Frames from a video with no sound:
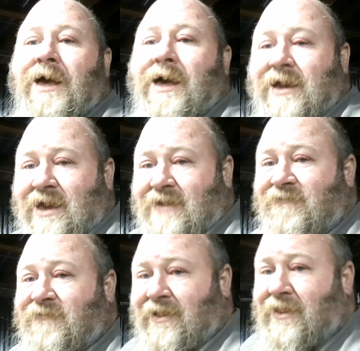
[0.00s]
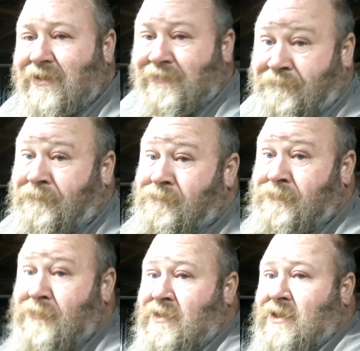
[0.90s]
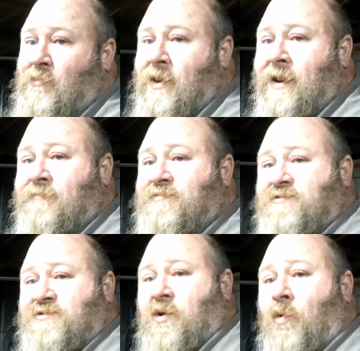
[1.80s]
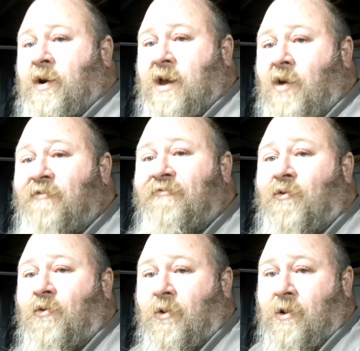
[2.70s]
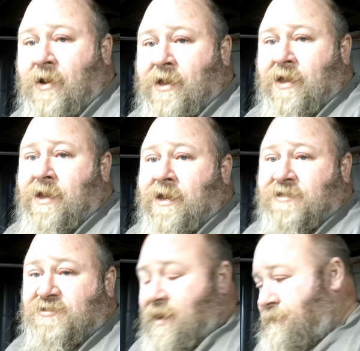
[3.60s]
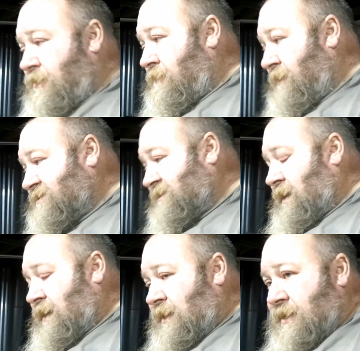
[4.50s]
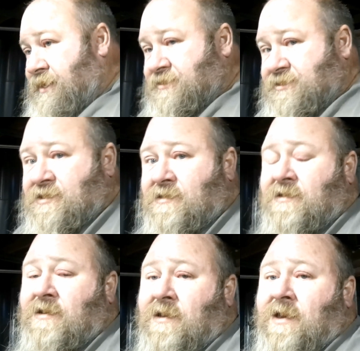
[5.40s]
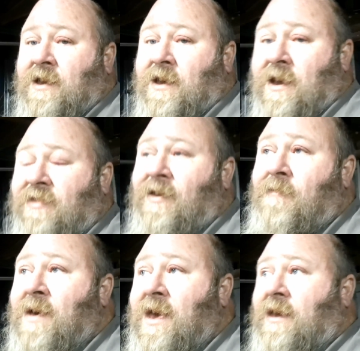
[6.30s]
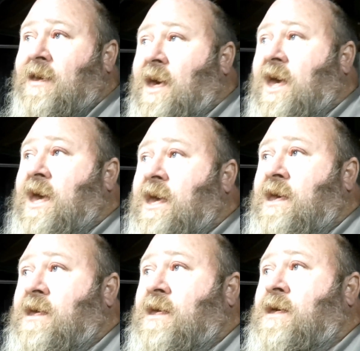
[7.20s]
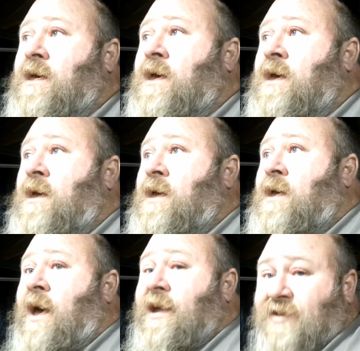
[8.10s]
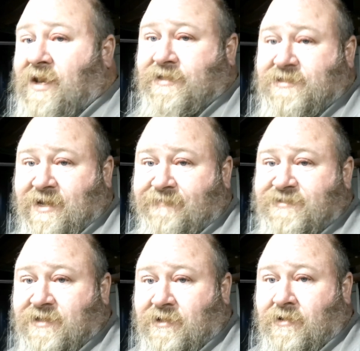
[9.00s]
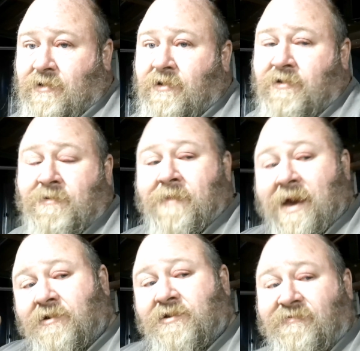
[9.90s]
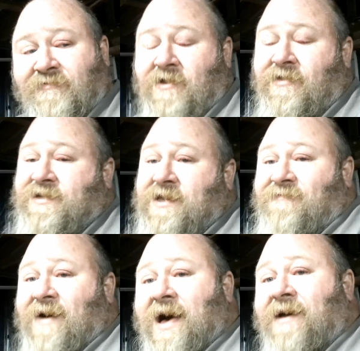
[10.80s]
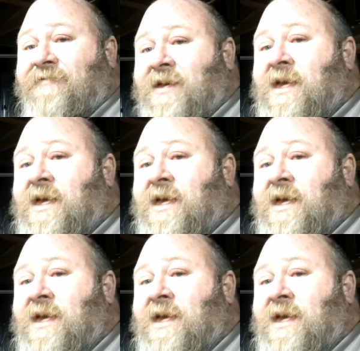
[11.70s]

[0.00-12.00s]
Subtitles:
I got a feeling that what I'm going to go for is try to put a Mustang clutch, and they make a hydraulic slave cylinder to mount to the front of the T5.